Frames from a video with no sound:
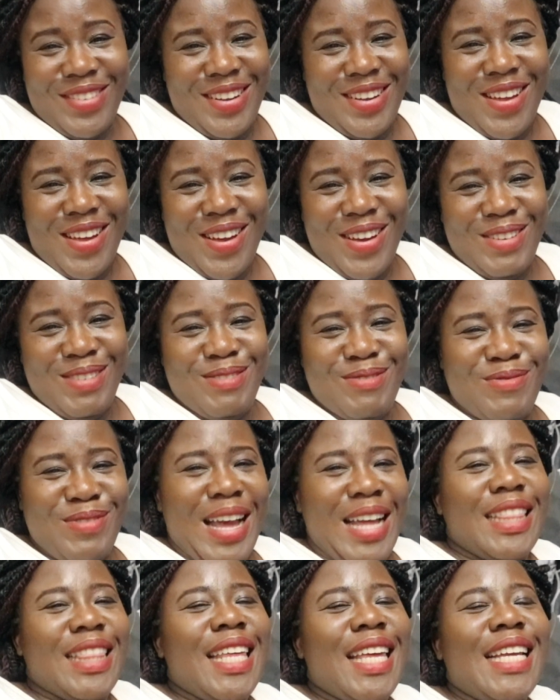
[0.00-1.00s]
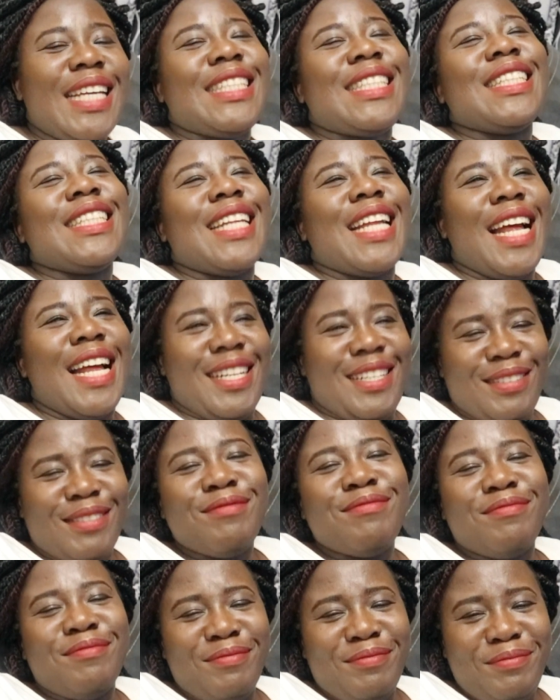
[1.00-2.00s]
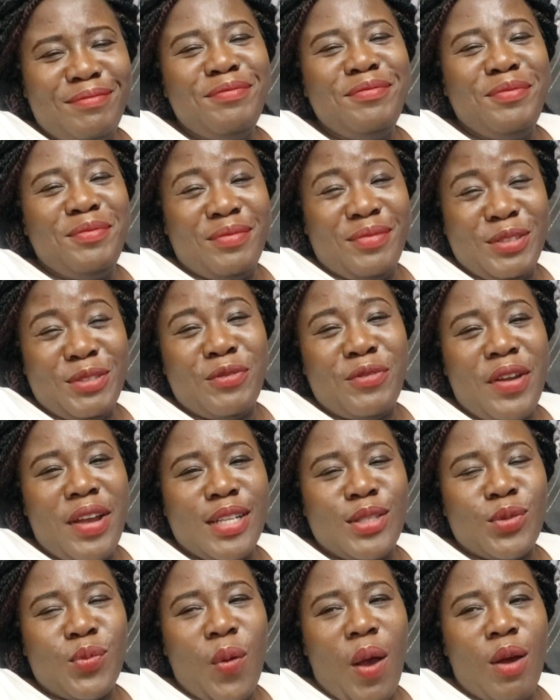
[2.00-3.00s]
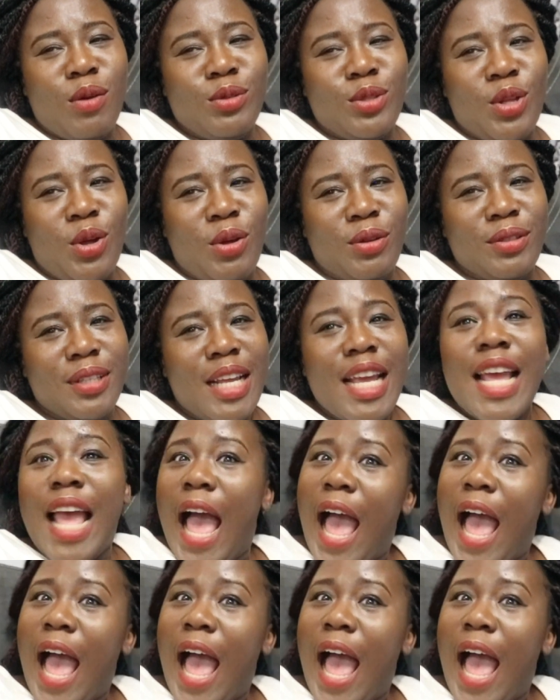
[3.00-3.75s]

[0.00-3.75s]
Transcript: No, but I think she, Faith, well done.